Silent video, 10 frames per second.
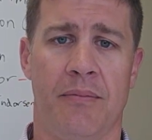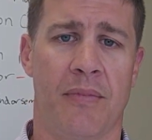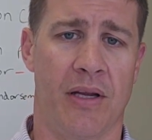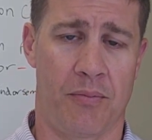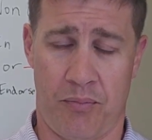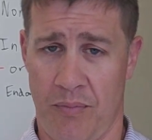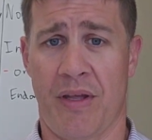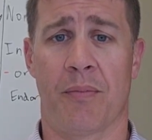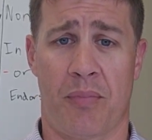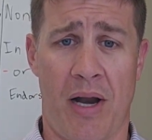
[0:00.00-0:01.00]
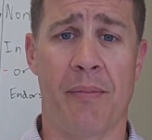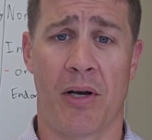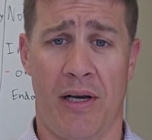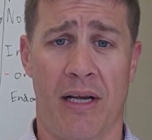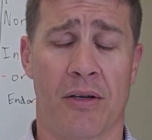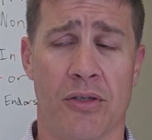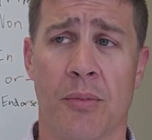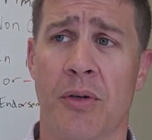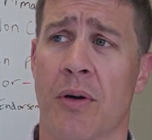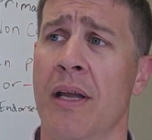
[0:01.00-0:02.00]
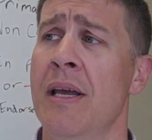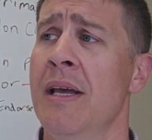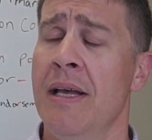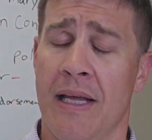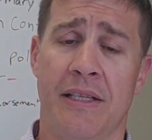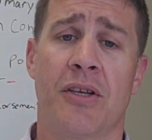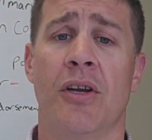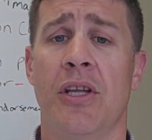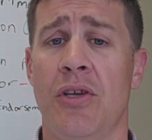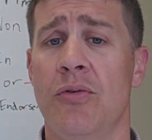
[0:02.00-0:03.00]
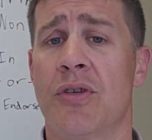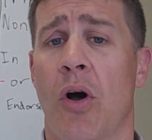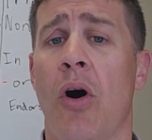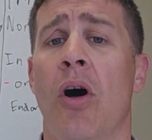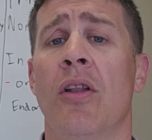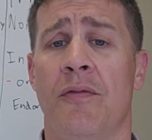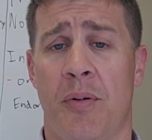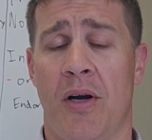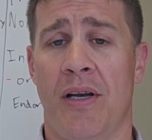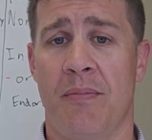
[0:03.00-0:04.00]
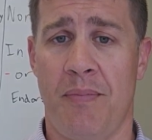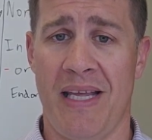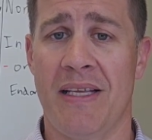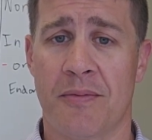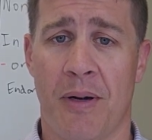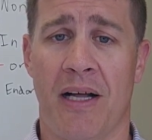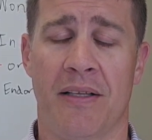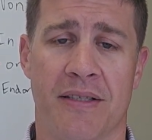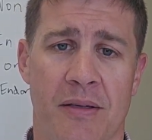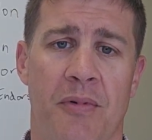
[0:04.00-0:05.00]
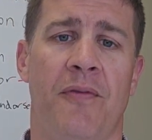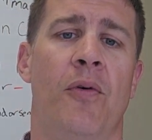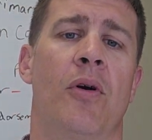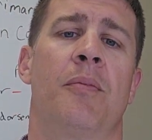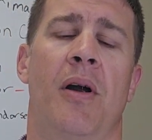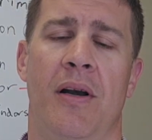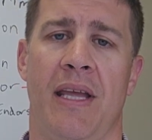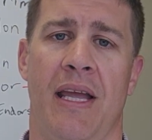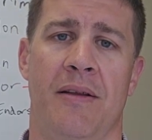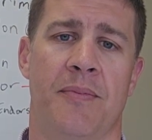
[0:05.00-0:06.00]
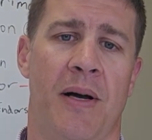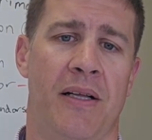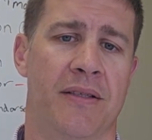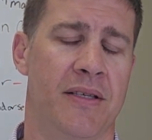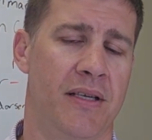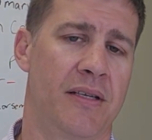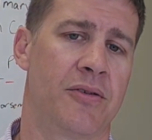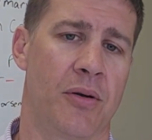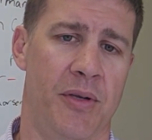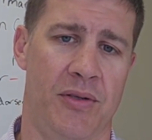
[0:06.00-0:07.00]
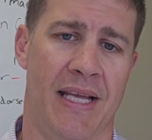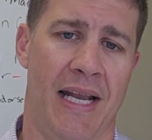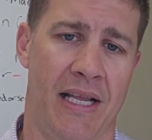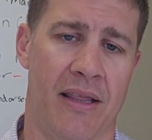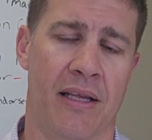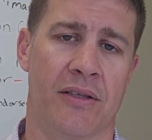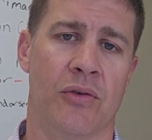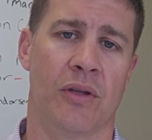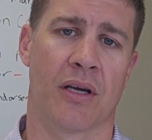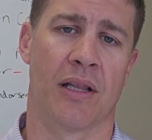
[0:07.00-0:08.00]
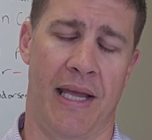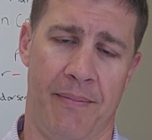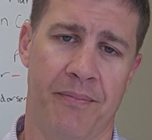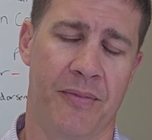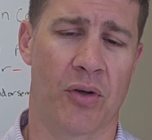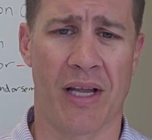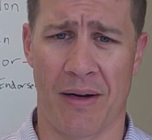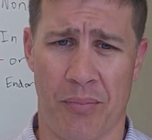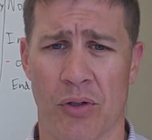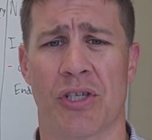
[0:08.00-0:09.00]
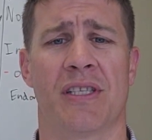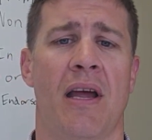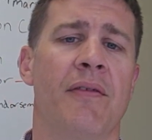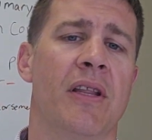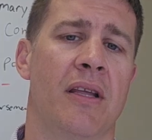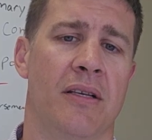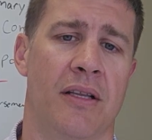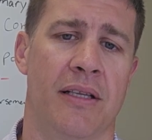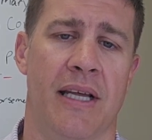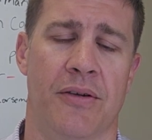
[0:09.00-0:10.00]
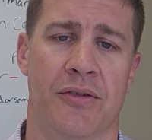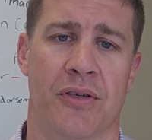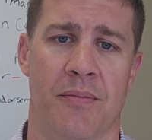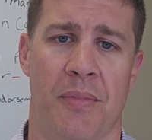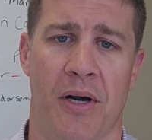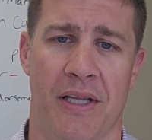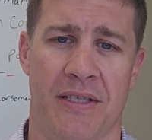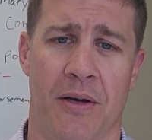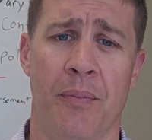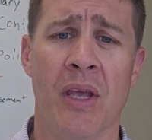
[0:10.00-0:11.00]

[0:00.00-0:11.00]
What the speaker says: their primary non-contributory, it's going to use all of party B's policy before party A's policy contributes anything to the claim. So it kind of pushes everything to the downstream party. So